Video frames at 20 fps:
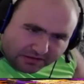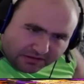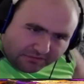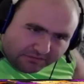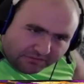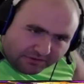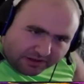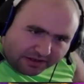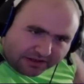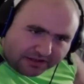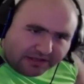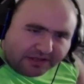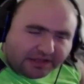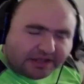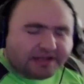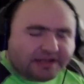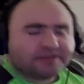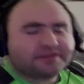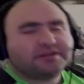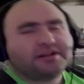And blankly
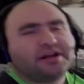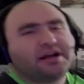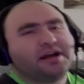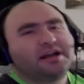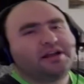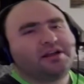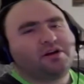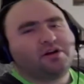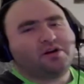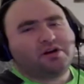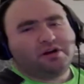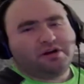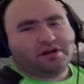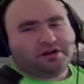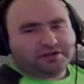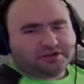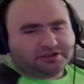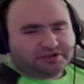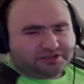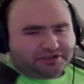enter the aisle.
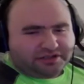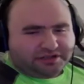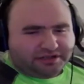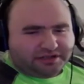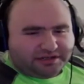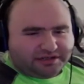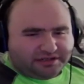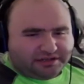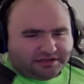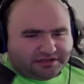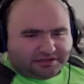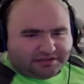Aw, oh, shit.